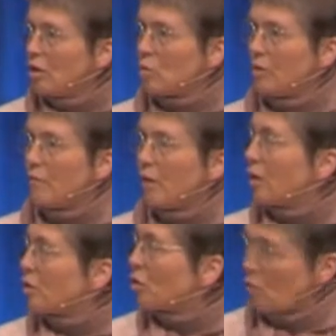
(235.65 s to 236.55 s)
to
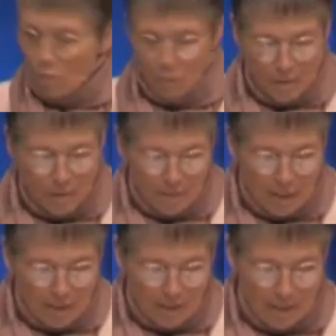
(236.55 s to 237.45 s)
avert or
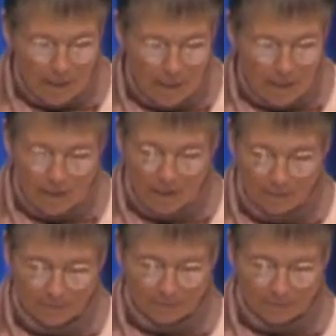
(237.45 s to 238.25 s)
minimize these.